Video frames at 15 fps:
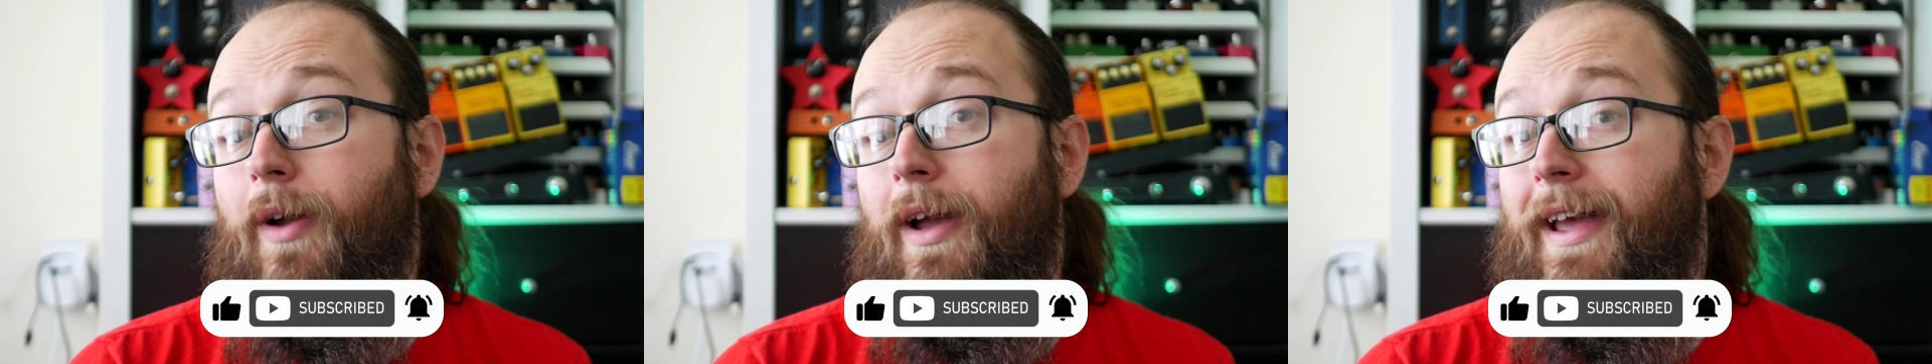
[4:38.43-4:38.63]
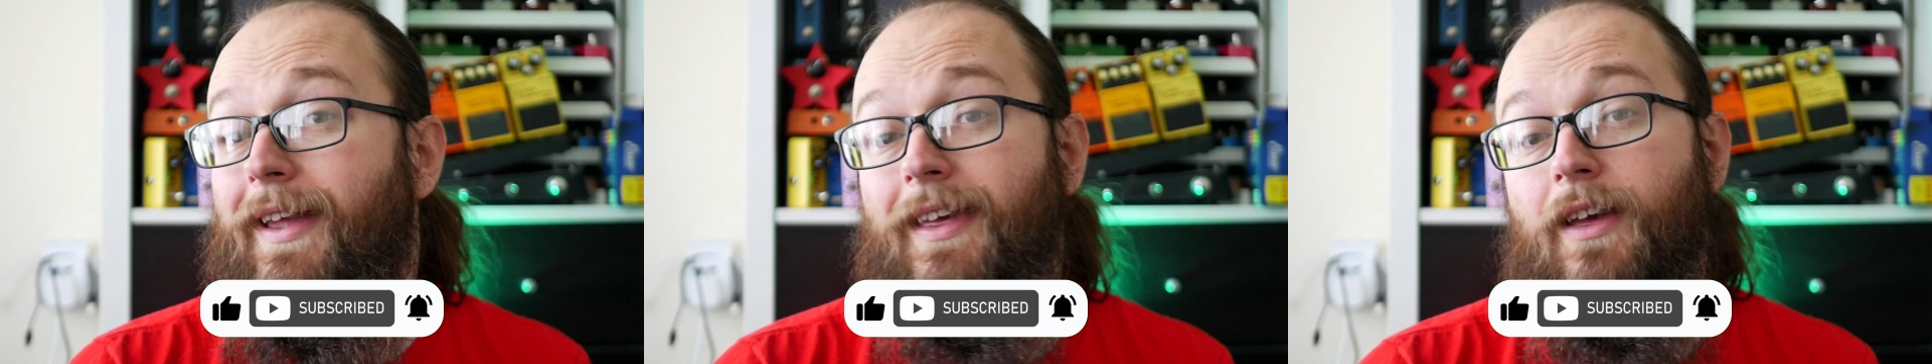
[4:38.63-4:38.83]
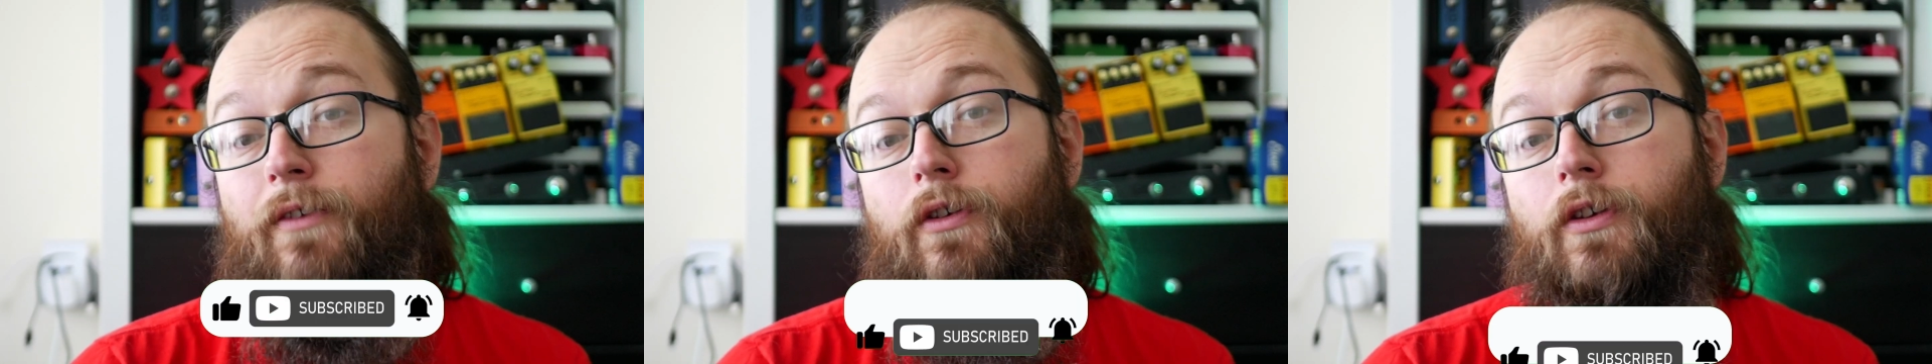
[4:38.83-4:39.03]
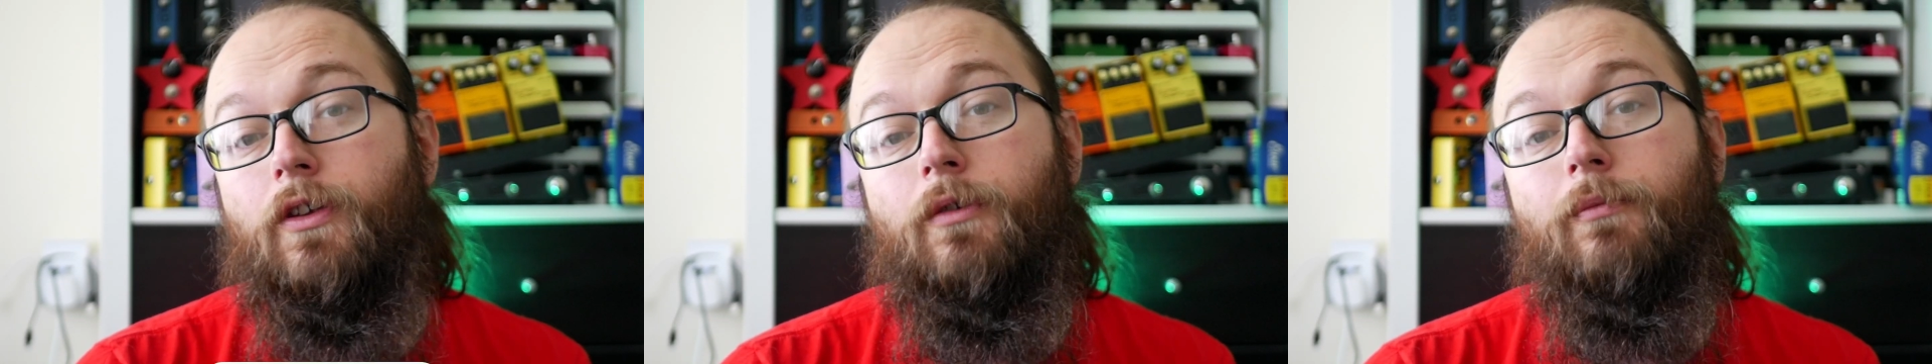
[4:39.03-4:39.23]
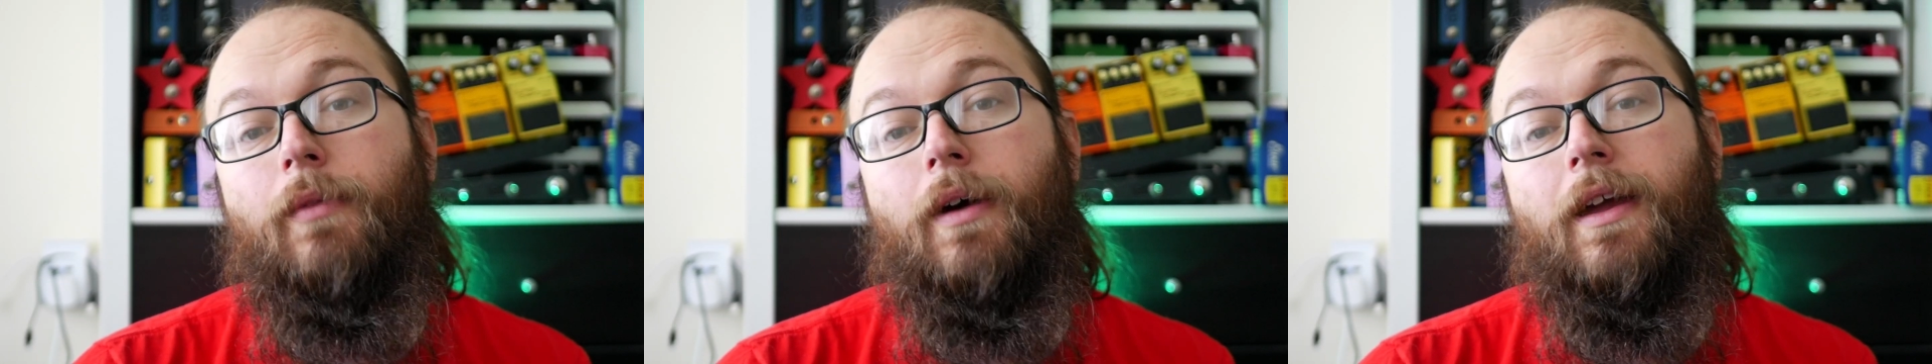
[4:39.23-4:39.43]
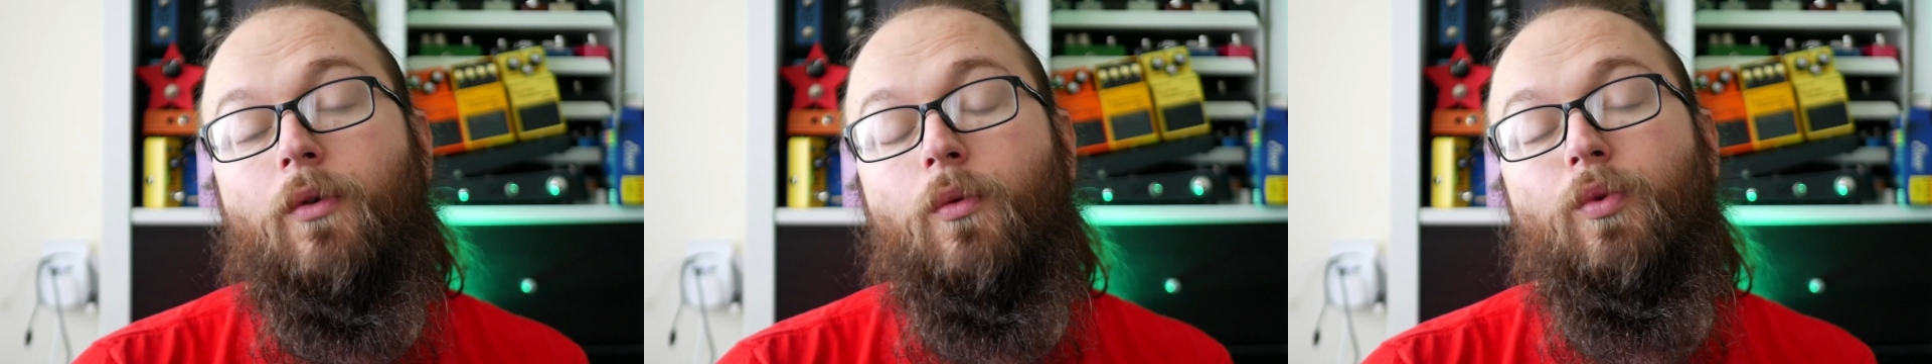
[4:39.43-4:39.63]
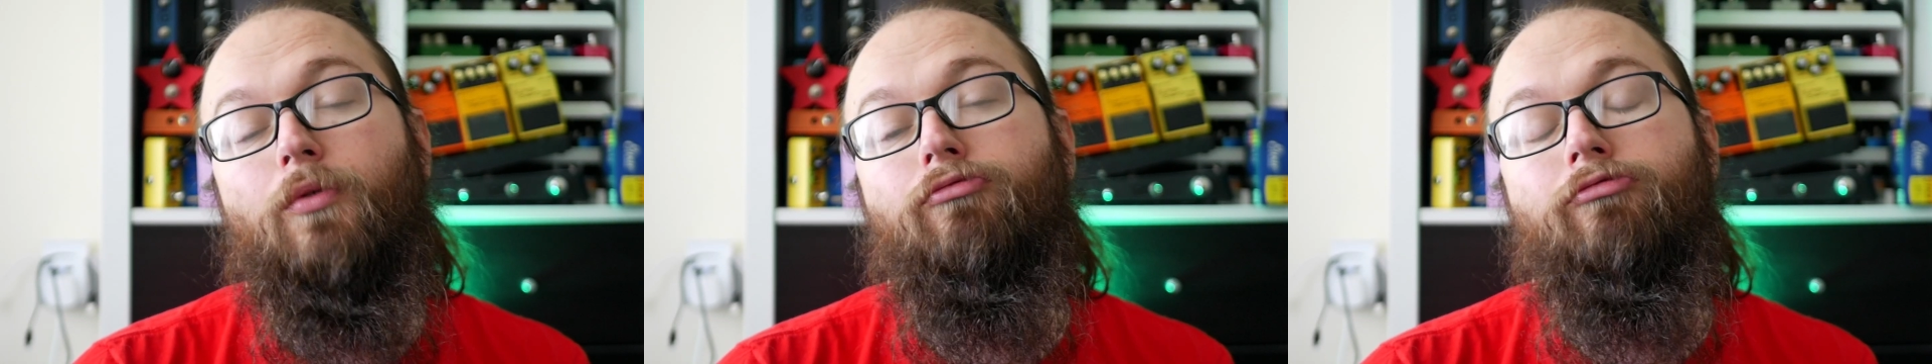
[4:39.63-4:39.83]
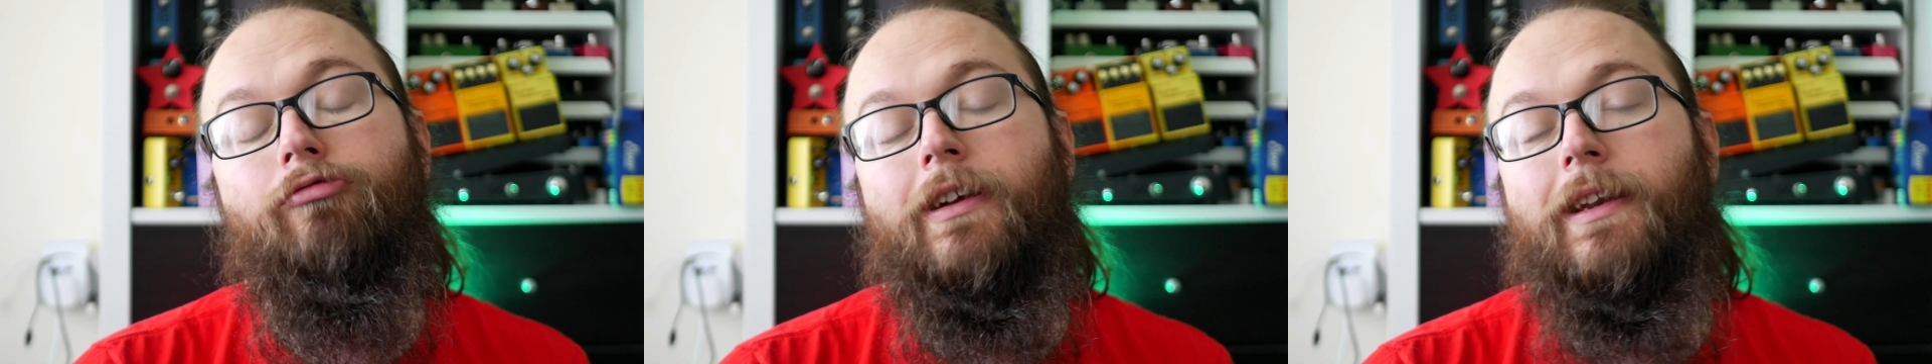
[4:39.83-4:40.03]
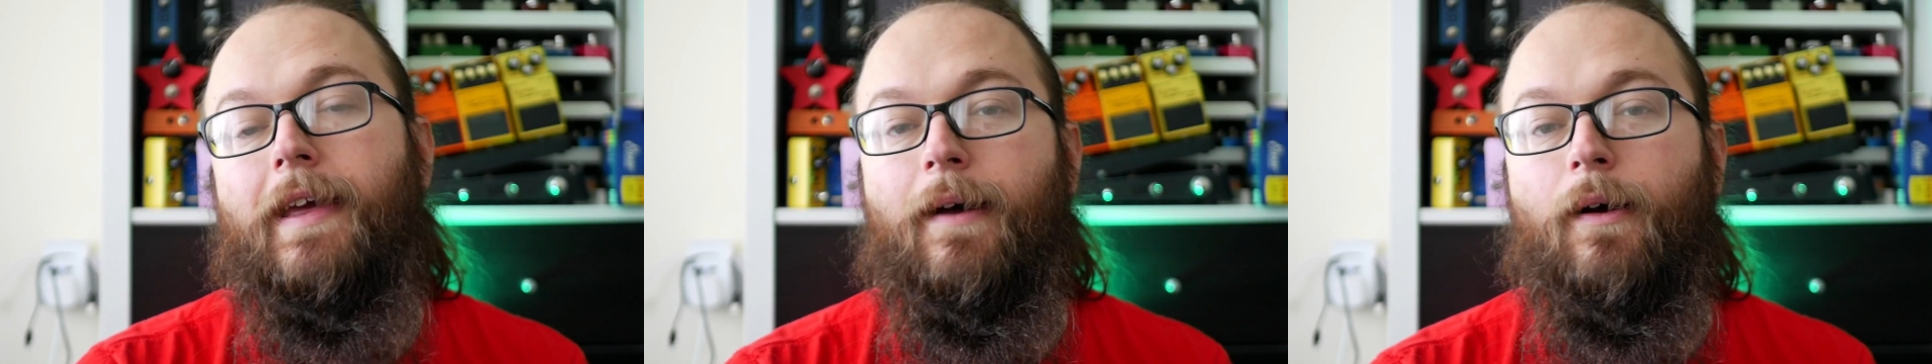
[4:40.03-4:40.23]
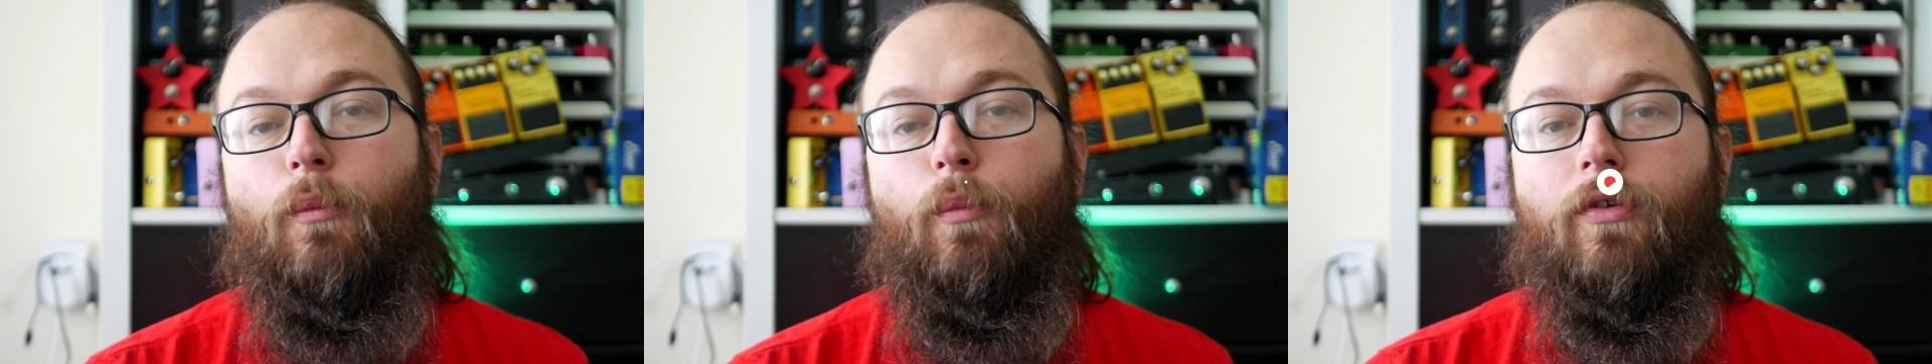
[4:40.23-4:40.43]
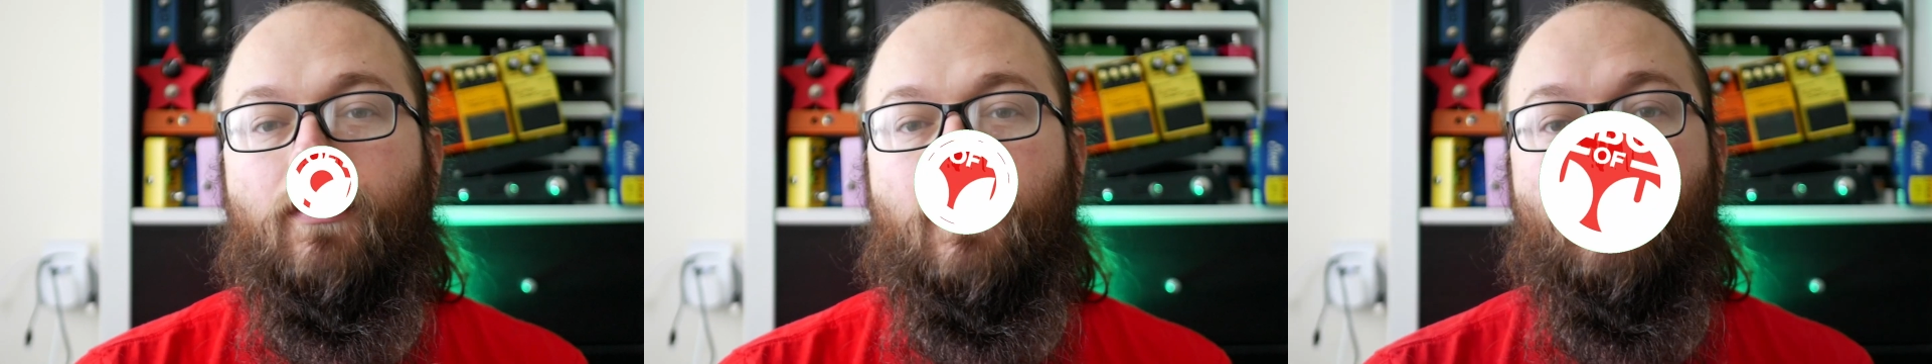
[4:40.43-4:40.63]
any effort you make will really help us out.